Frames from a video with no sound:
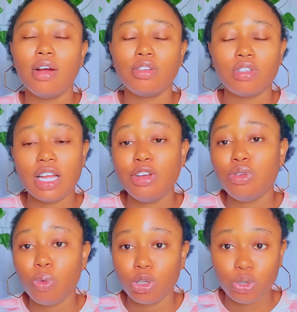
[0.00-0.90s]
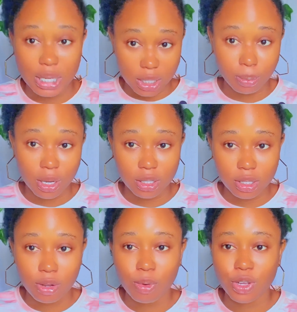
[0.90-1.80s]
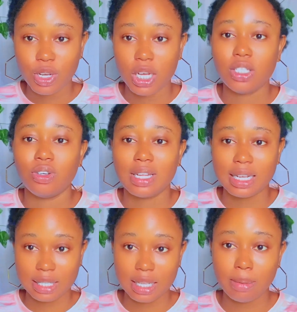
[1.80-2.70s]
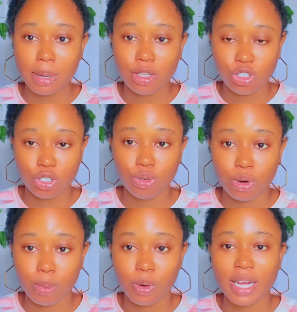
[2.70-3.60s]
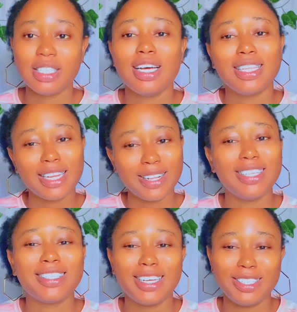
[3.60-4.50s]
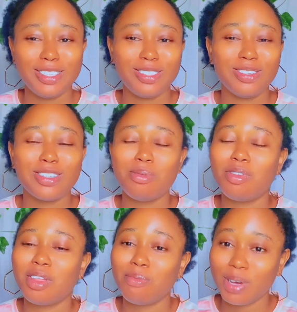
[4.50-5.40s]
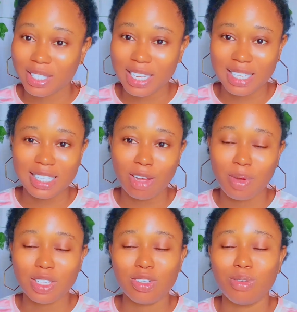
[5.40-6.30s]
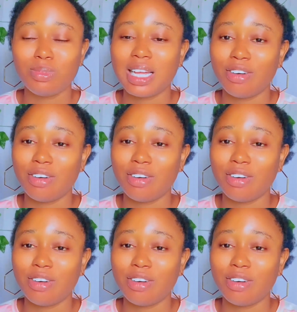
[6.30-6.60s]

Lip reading: so that you know what to expect when you get your niacinamide serum. All right, now let's get into some of the best niacinamide serums that